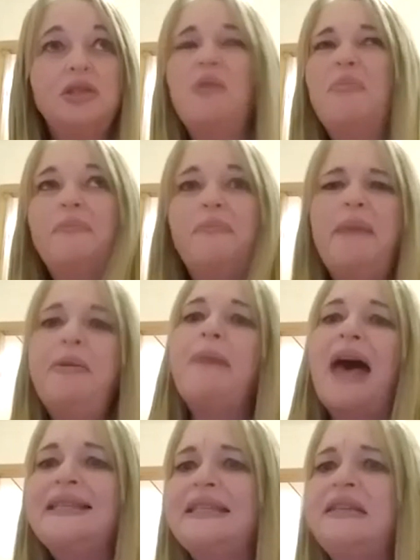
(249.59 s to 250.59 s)
Oh, maybe
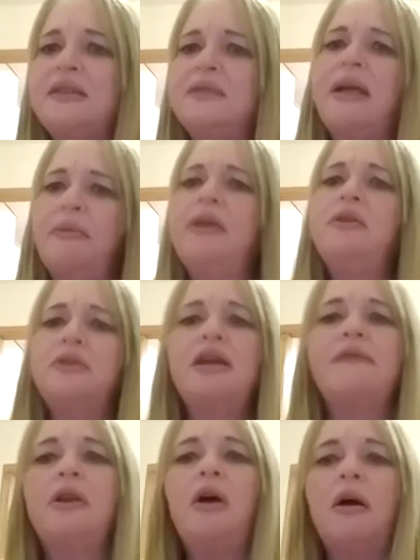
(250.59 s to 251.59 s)
pasta as well. We used to
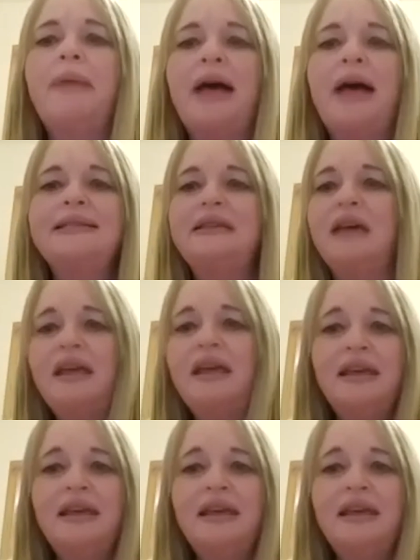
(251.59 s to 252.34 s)
have a lot of pasta.